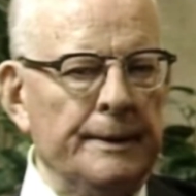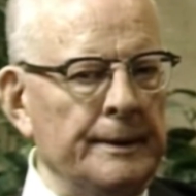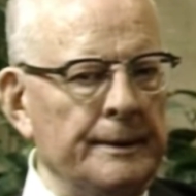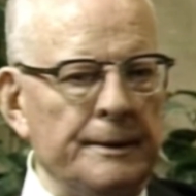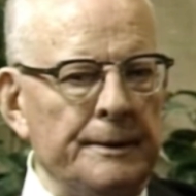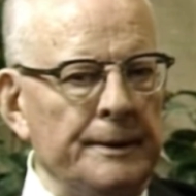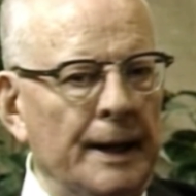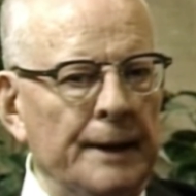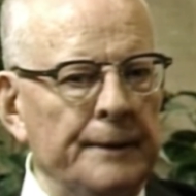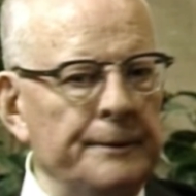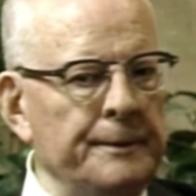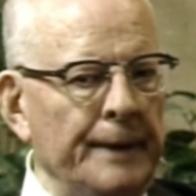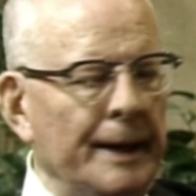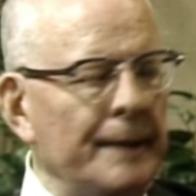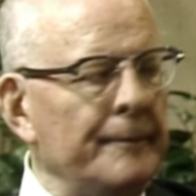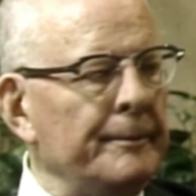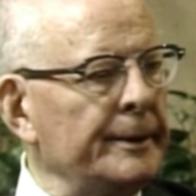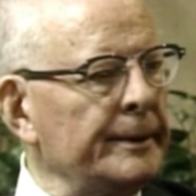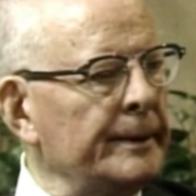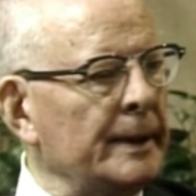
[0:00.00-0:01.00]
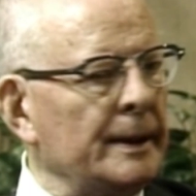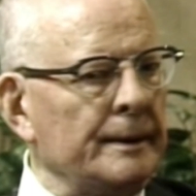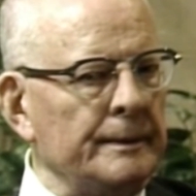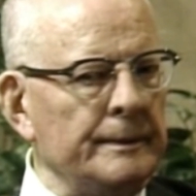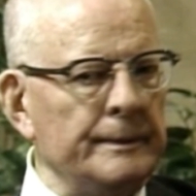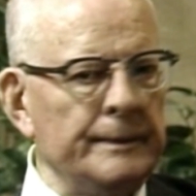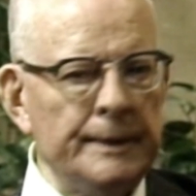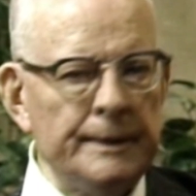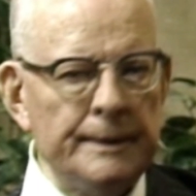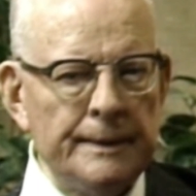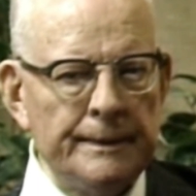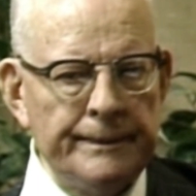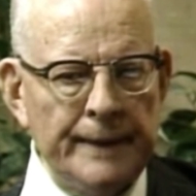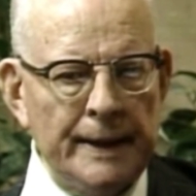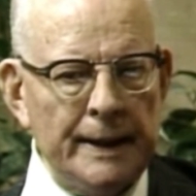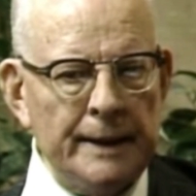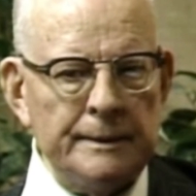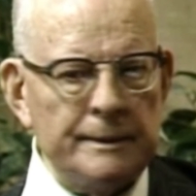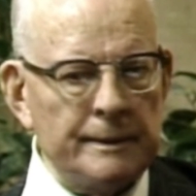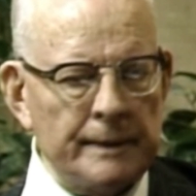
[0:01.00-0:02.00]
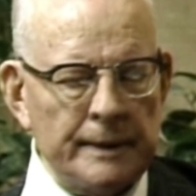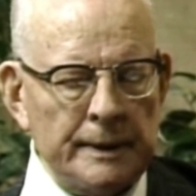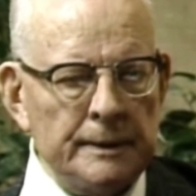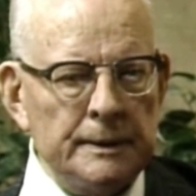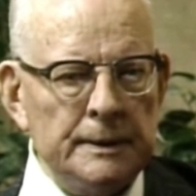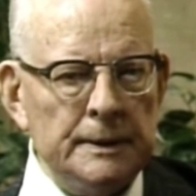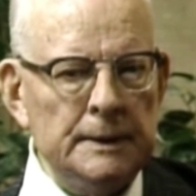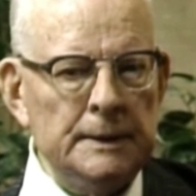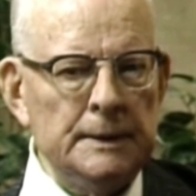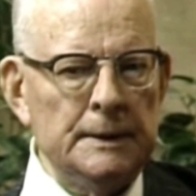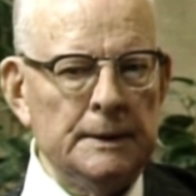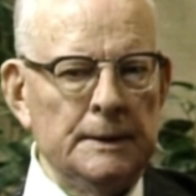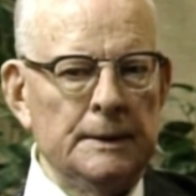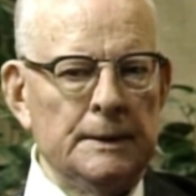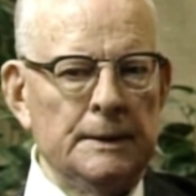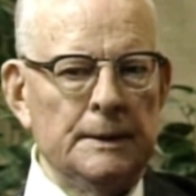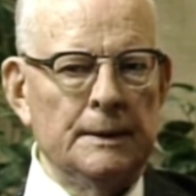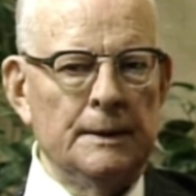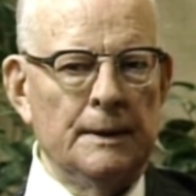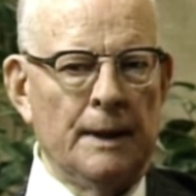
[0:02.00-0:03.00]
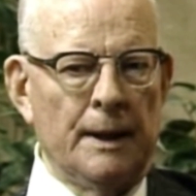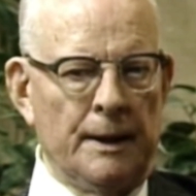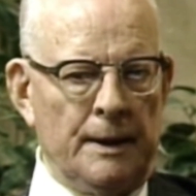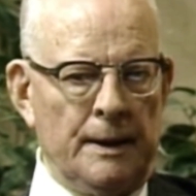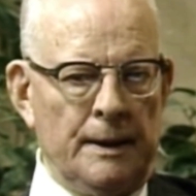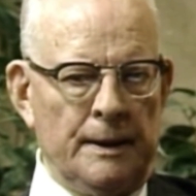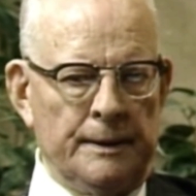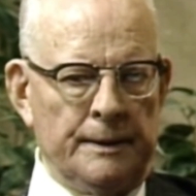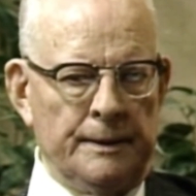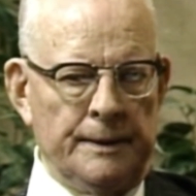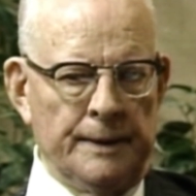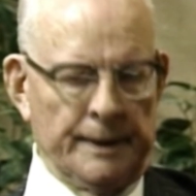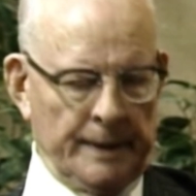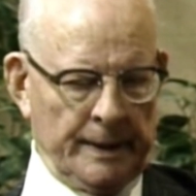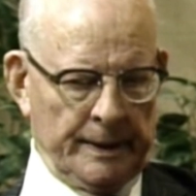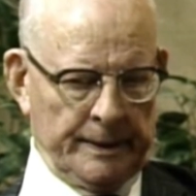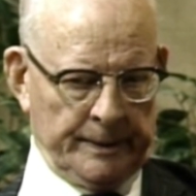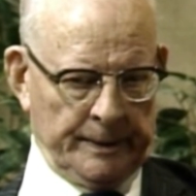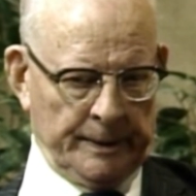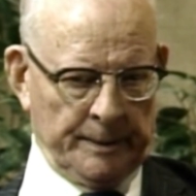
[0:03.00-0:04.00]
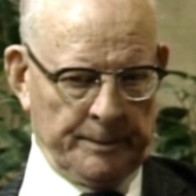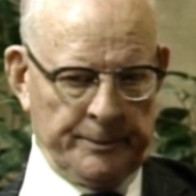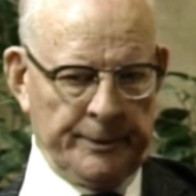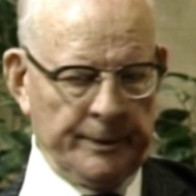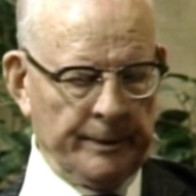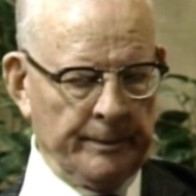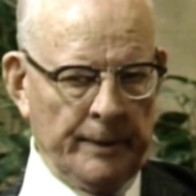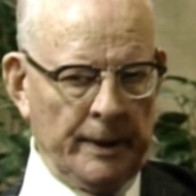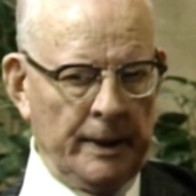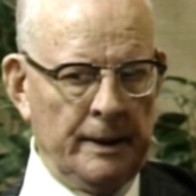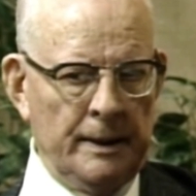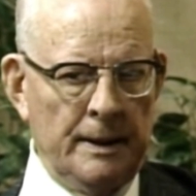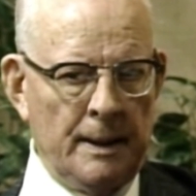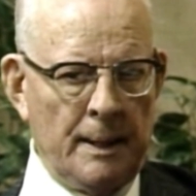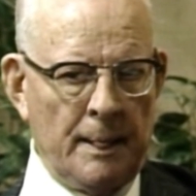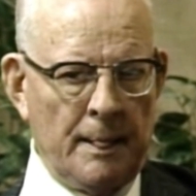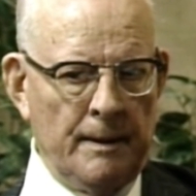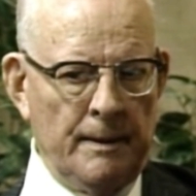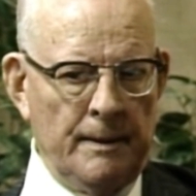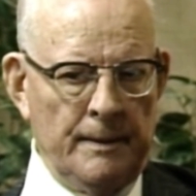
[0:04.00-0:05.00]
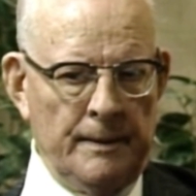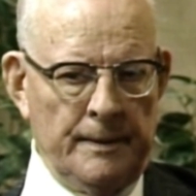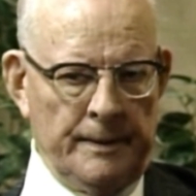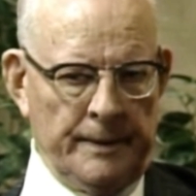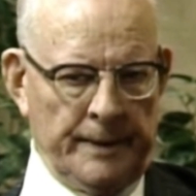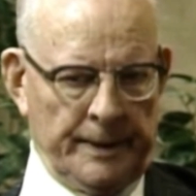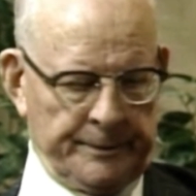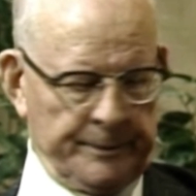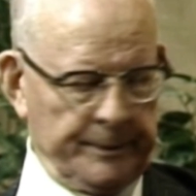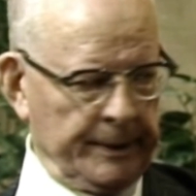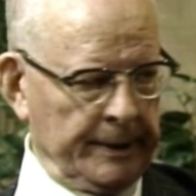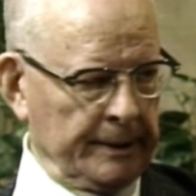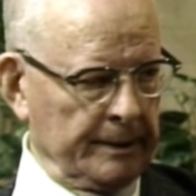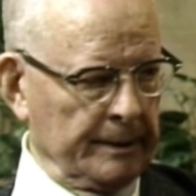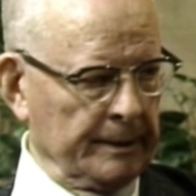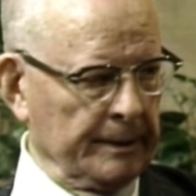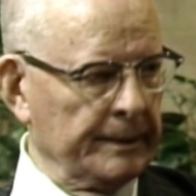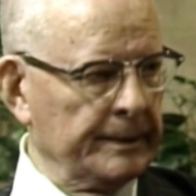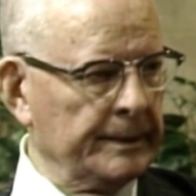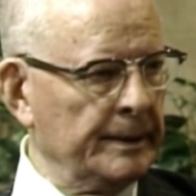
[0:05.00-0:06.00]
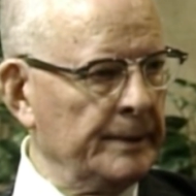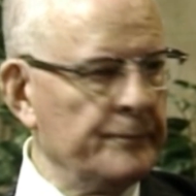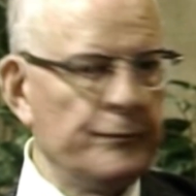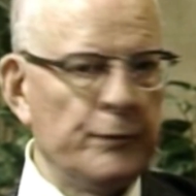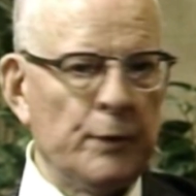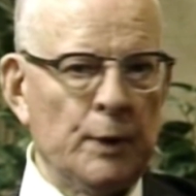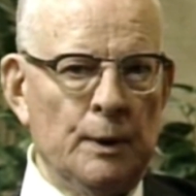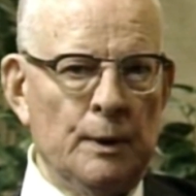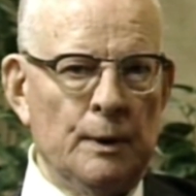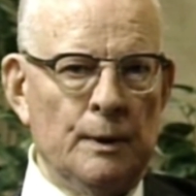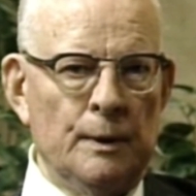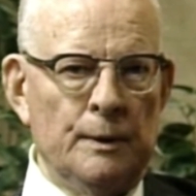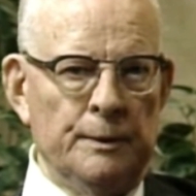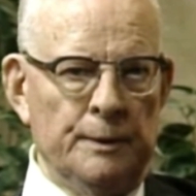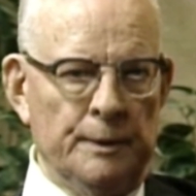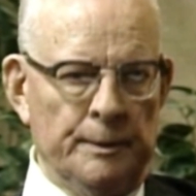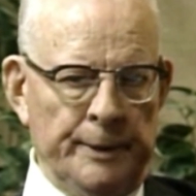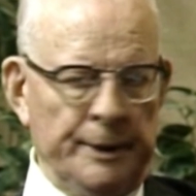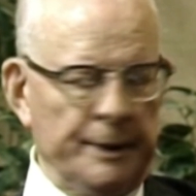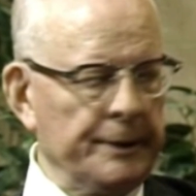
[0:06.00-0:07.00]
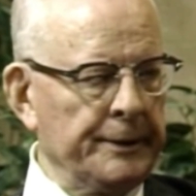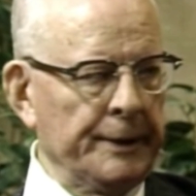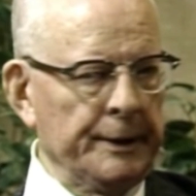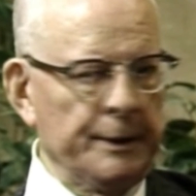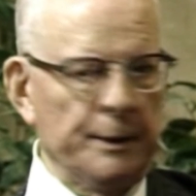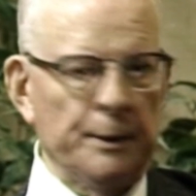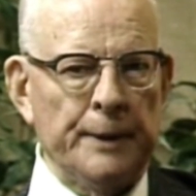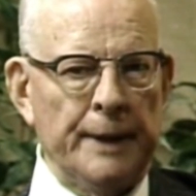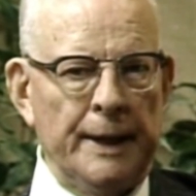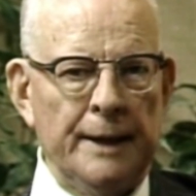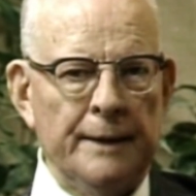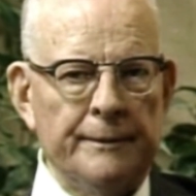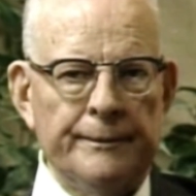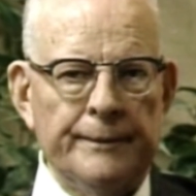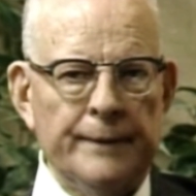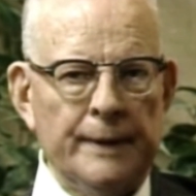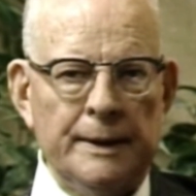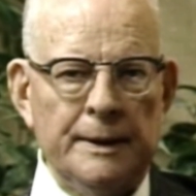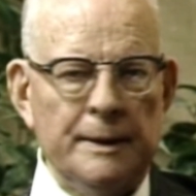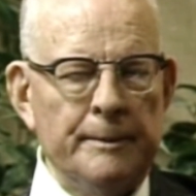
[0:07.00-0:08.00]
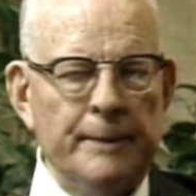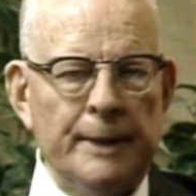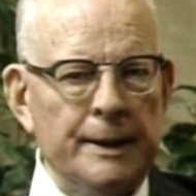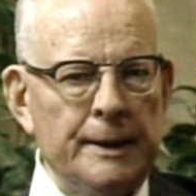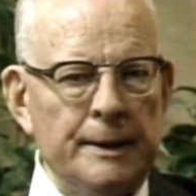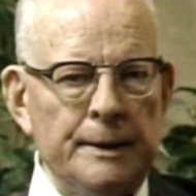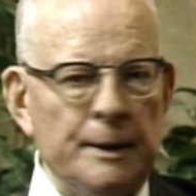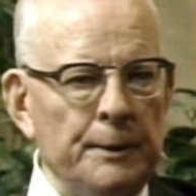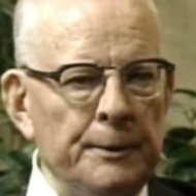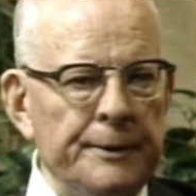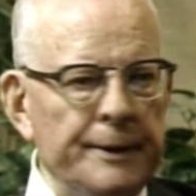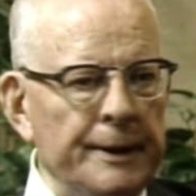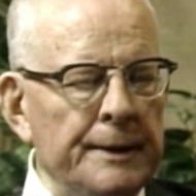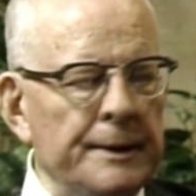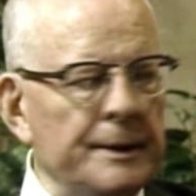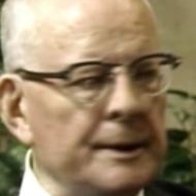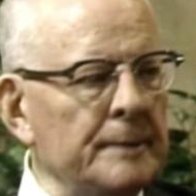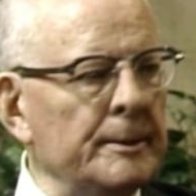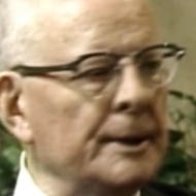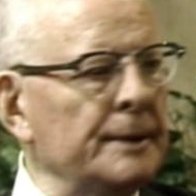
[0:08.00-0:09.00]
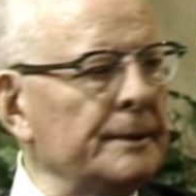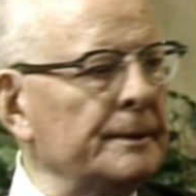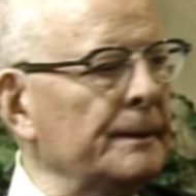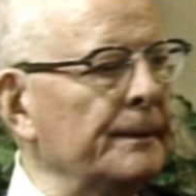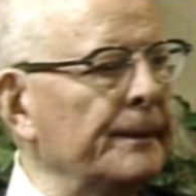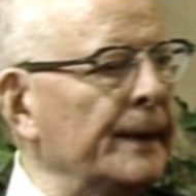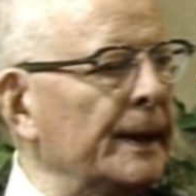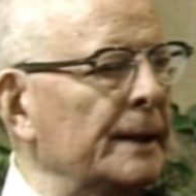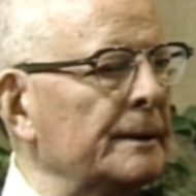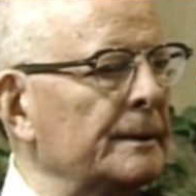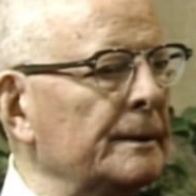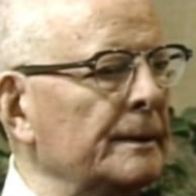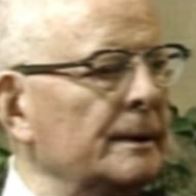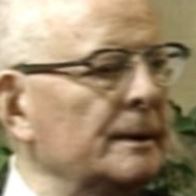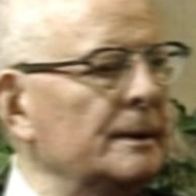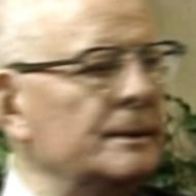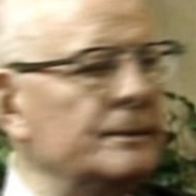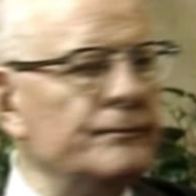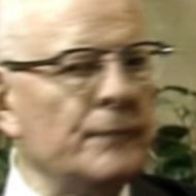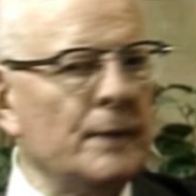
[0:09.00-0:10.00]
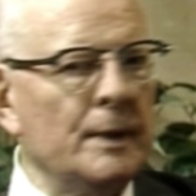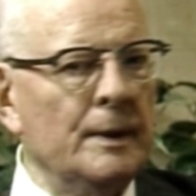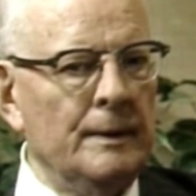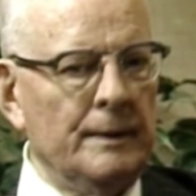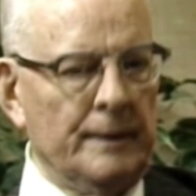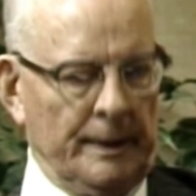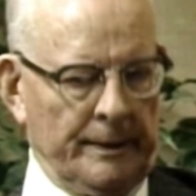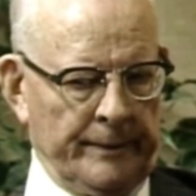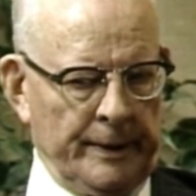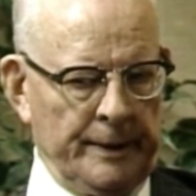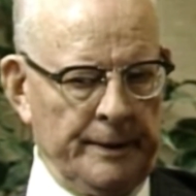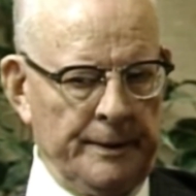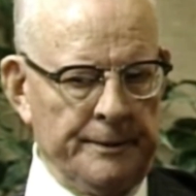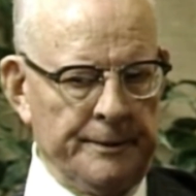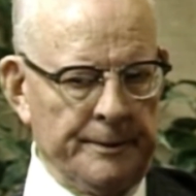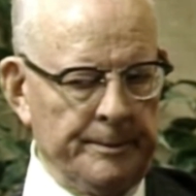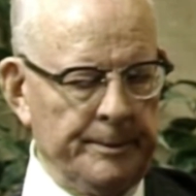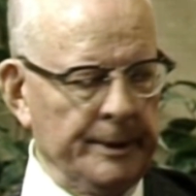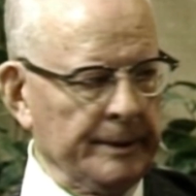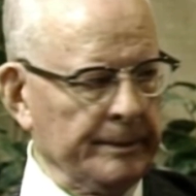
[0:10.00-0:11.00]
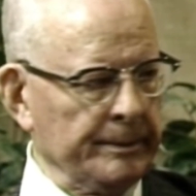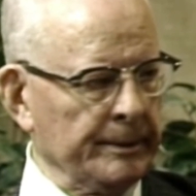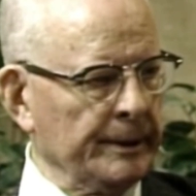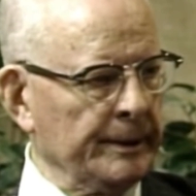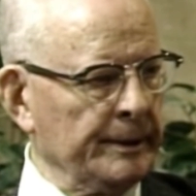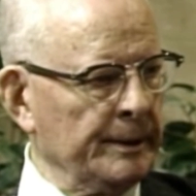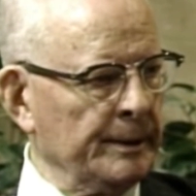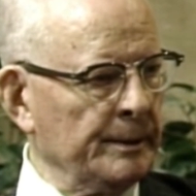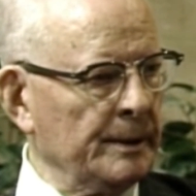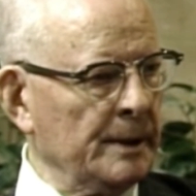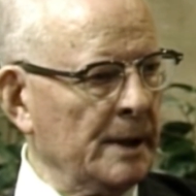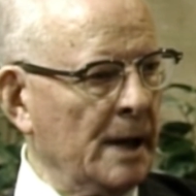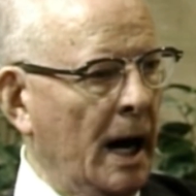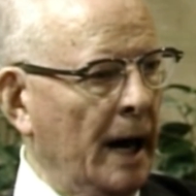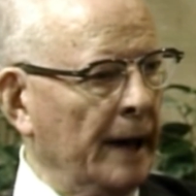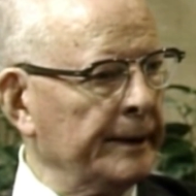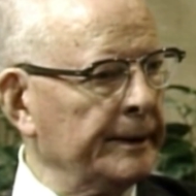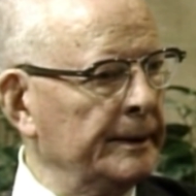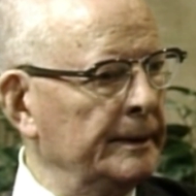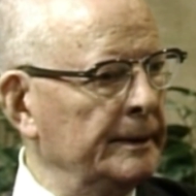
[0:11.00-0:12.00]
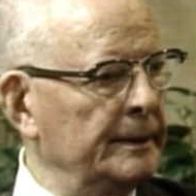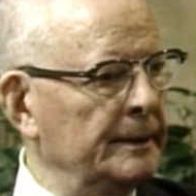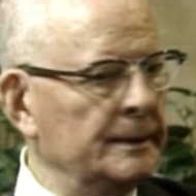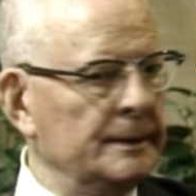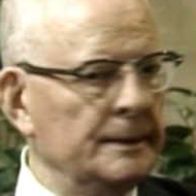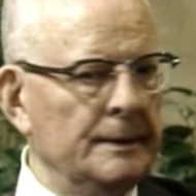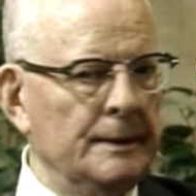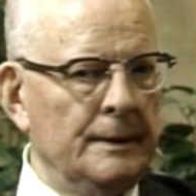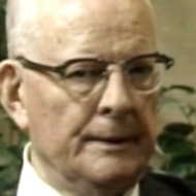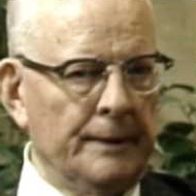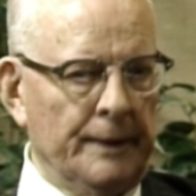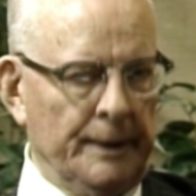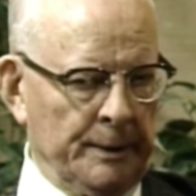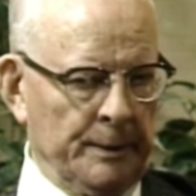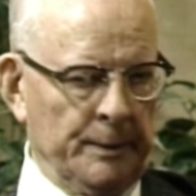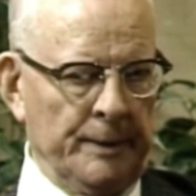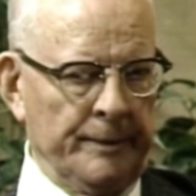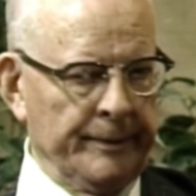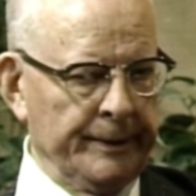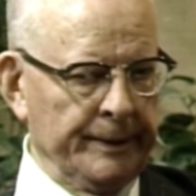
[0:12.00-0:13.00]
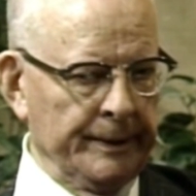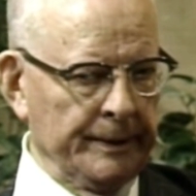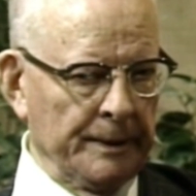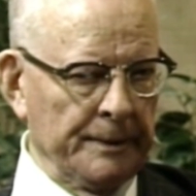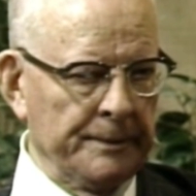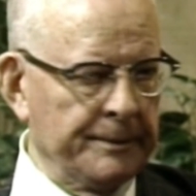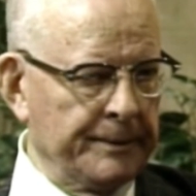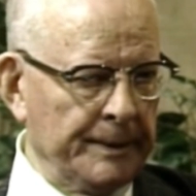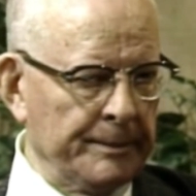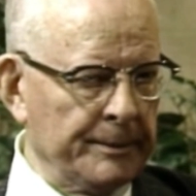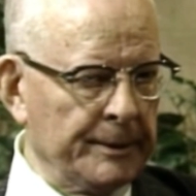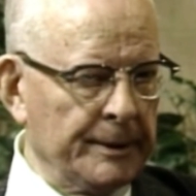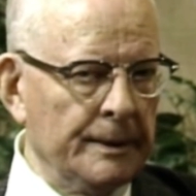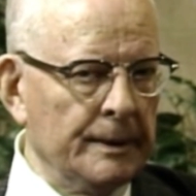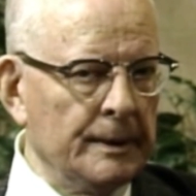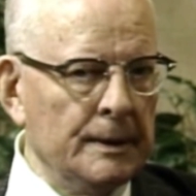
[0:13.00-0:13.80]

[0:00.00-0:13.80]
that has not tramped around in the factory, cannot help them. That's ridiculous. You mean that they don't have anybody that knows anything about the factory? They have hundreds of people that know a lot. They know everything except